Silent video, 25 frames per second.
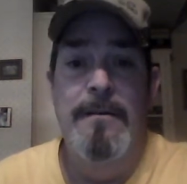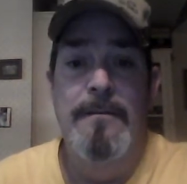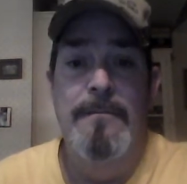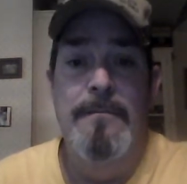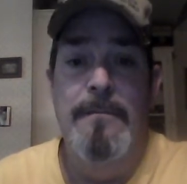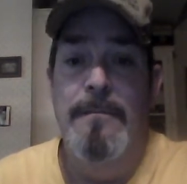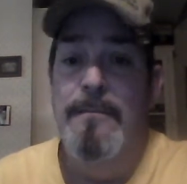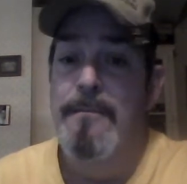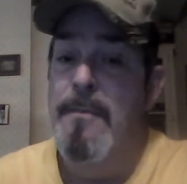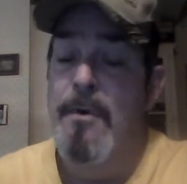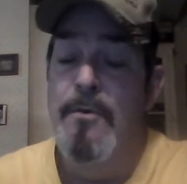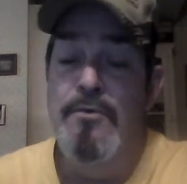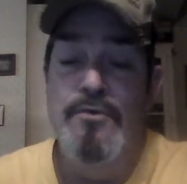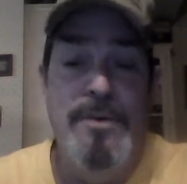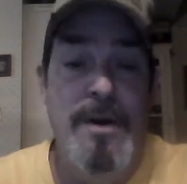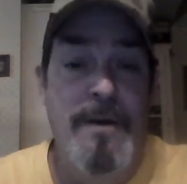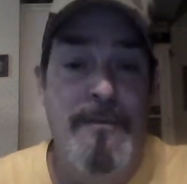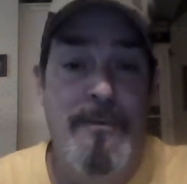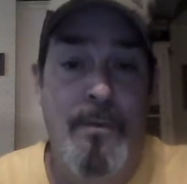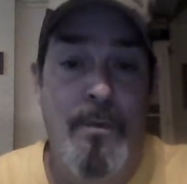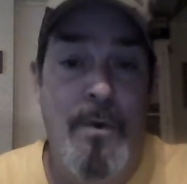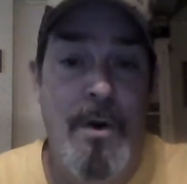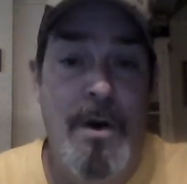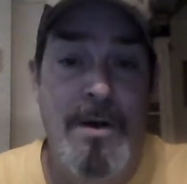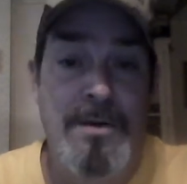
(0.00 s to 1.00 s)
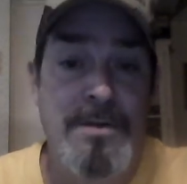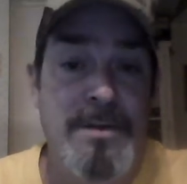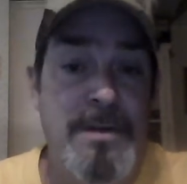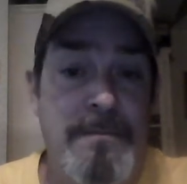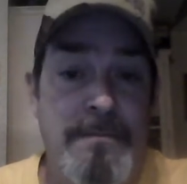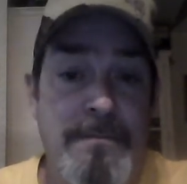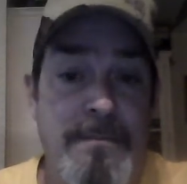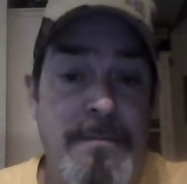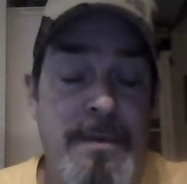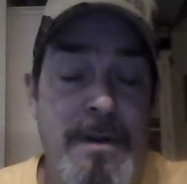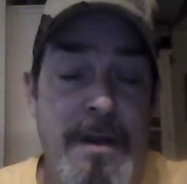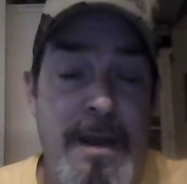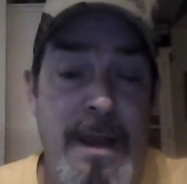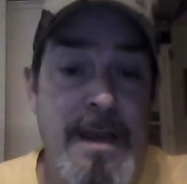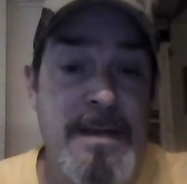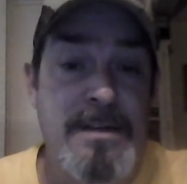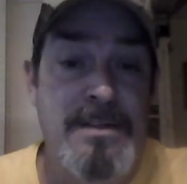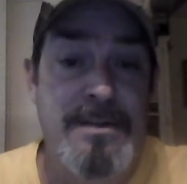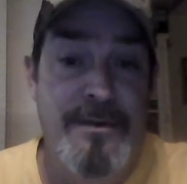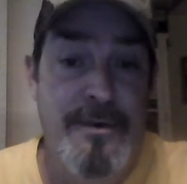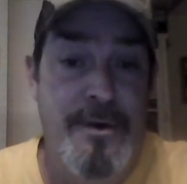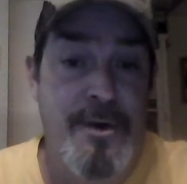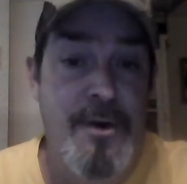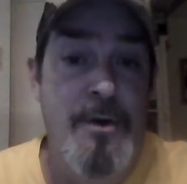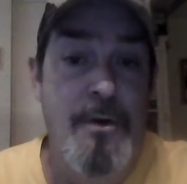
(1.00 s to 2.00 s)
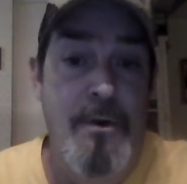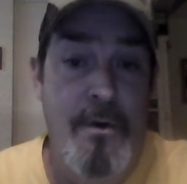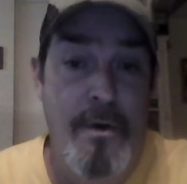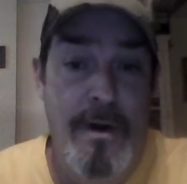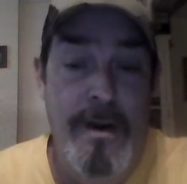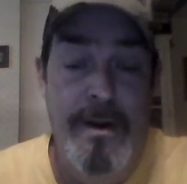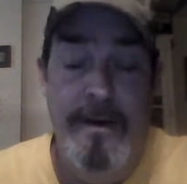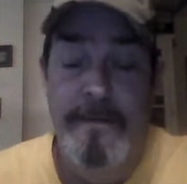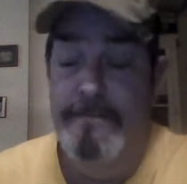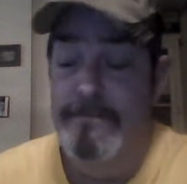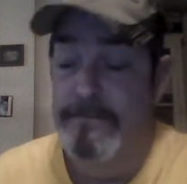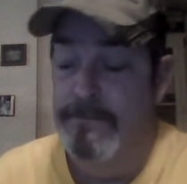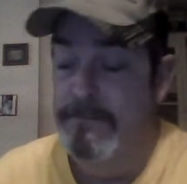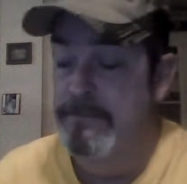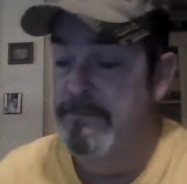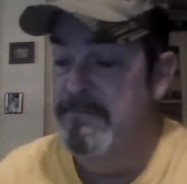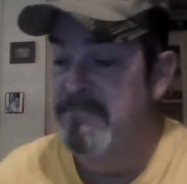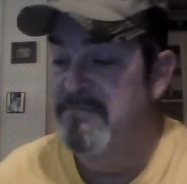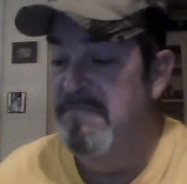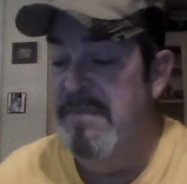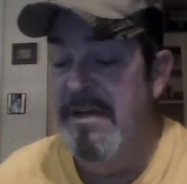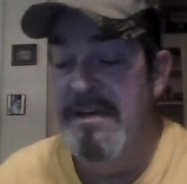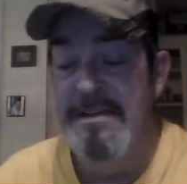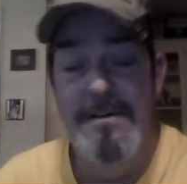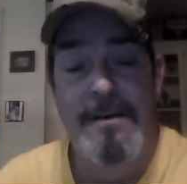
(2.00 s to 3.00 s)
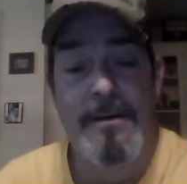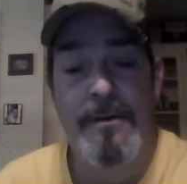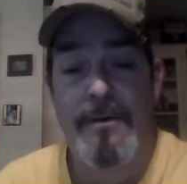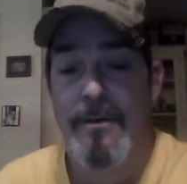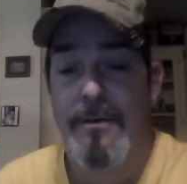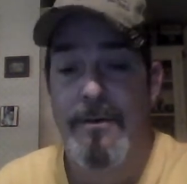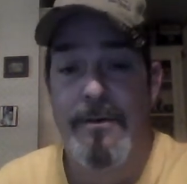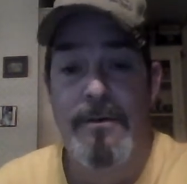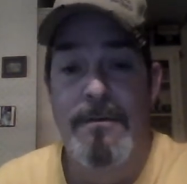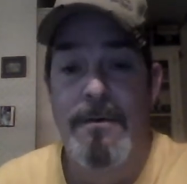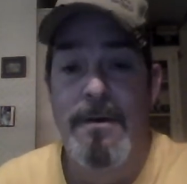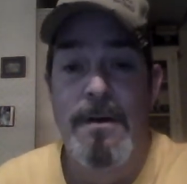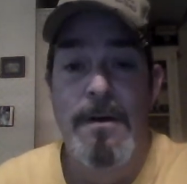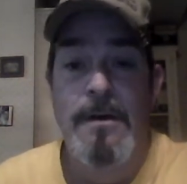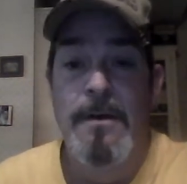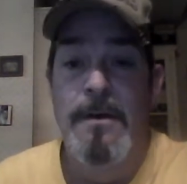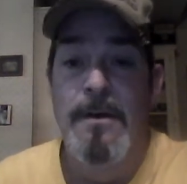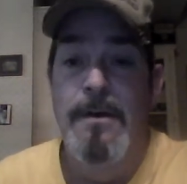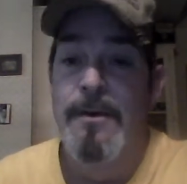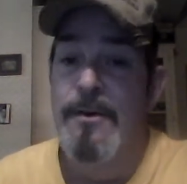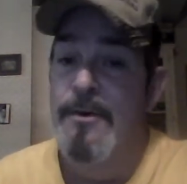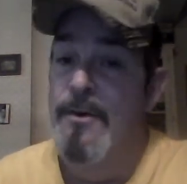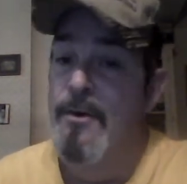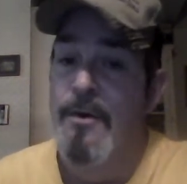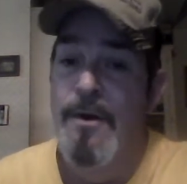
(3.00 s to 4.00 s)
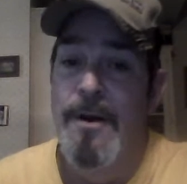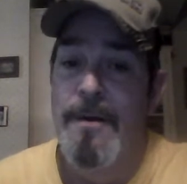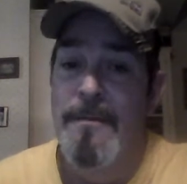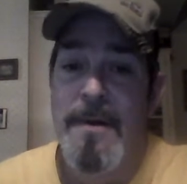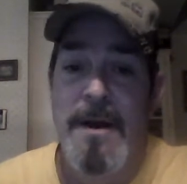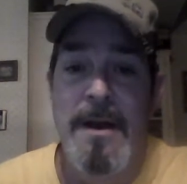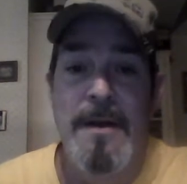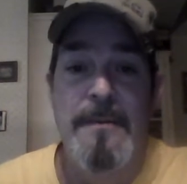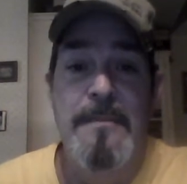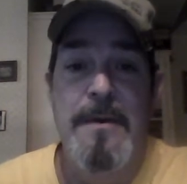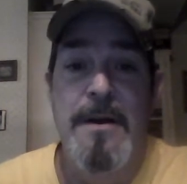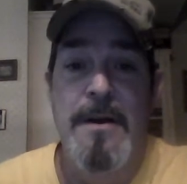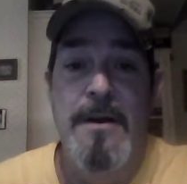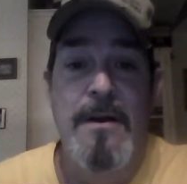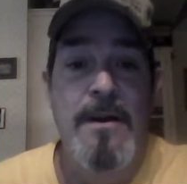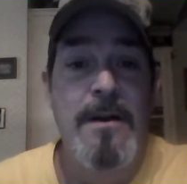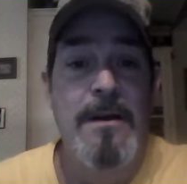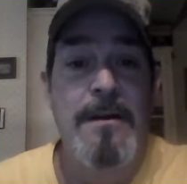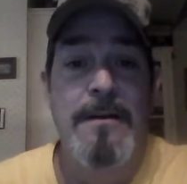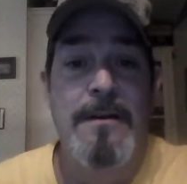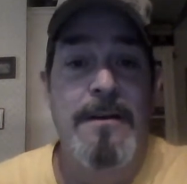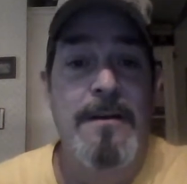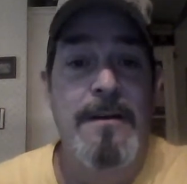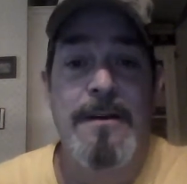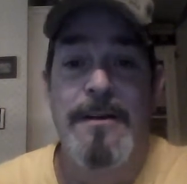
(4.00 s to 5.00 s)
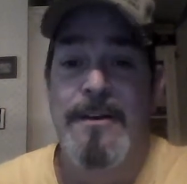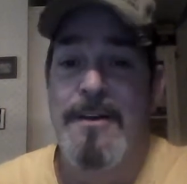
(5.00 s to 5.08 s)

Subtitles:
Most everywhere it has security." He said, "Look, you're in Mayberry.